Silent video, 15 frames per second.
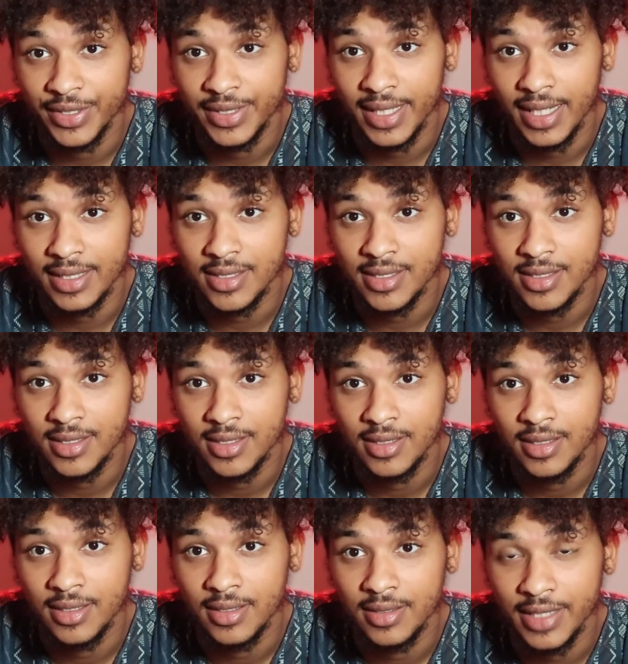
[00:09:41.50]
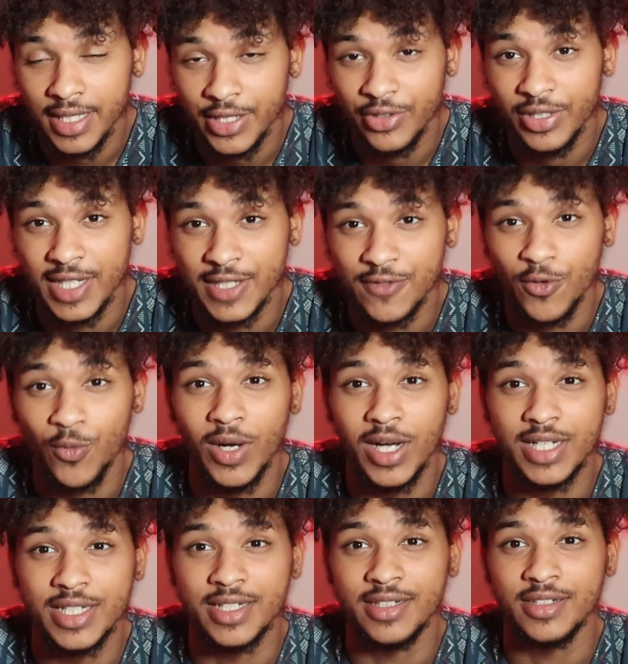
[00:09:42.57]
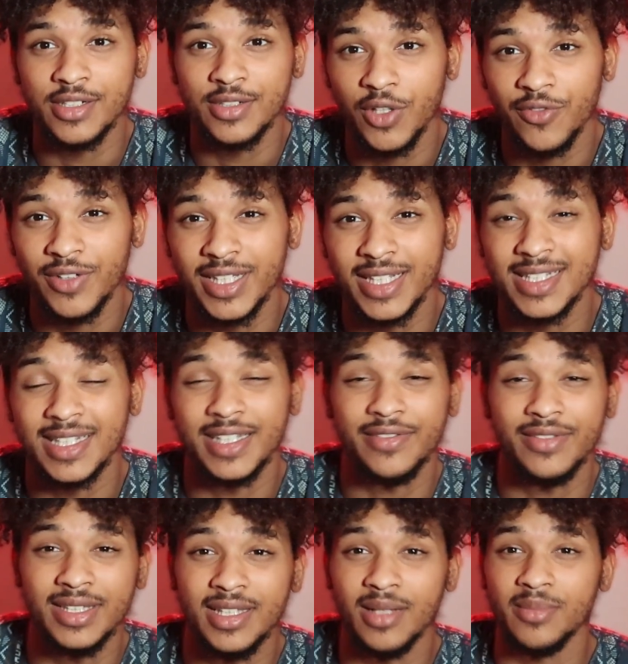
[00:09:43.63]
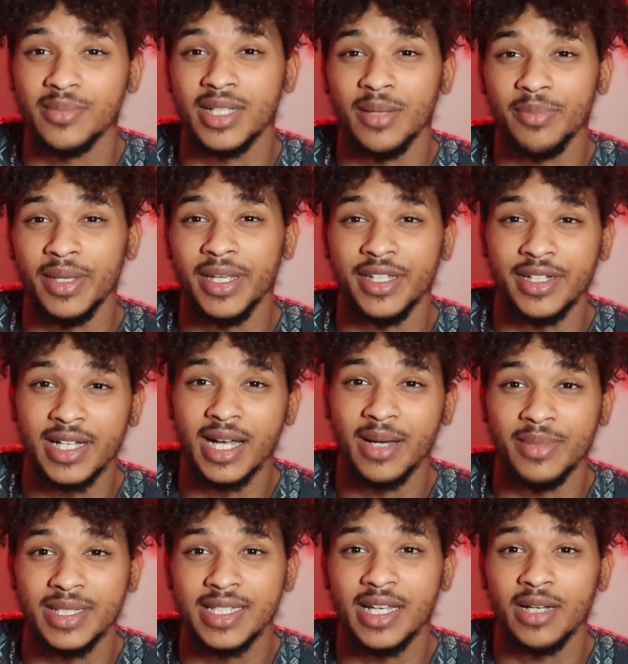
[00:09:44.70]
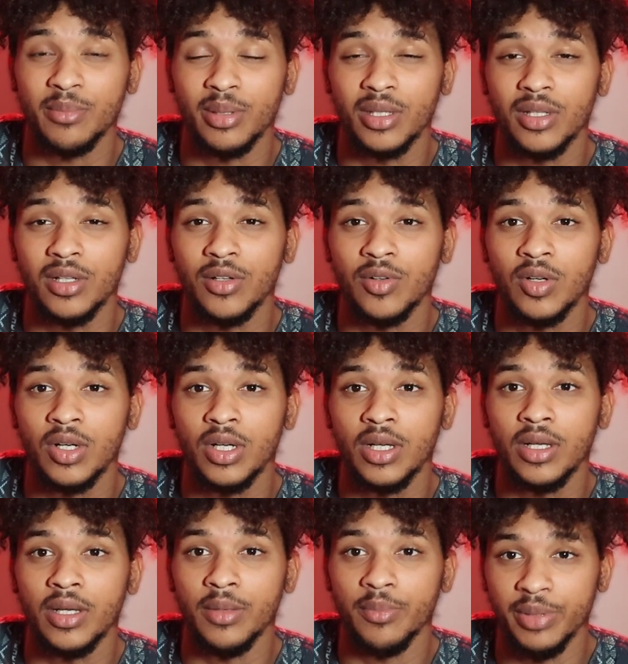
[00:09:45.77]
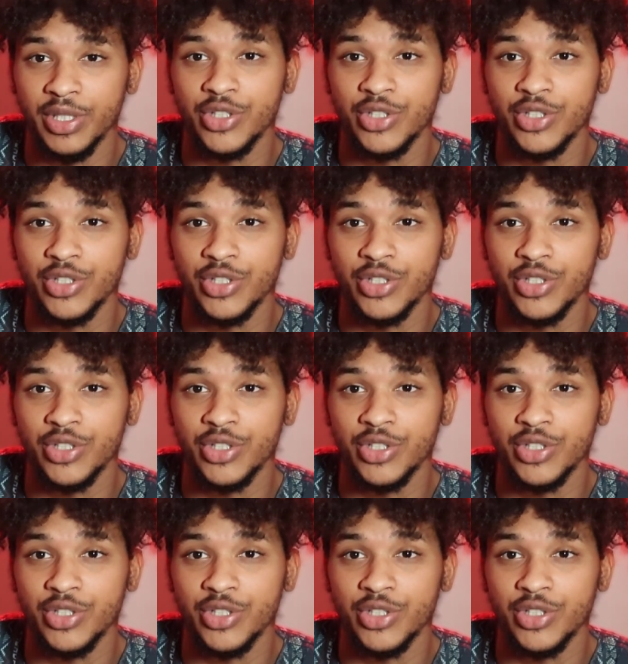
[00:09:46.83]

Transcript: Let me know your thoughts. Thank you guys for watching. Don't forget to leave a thumbs up and your comments down below.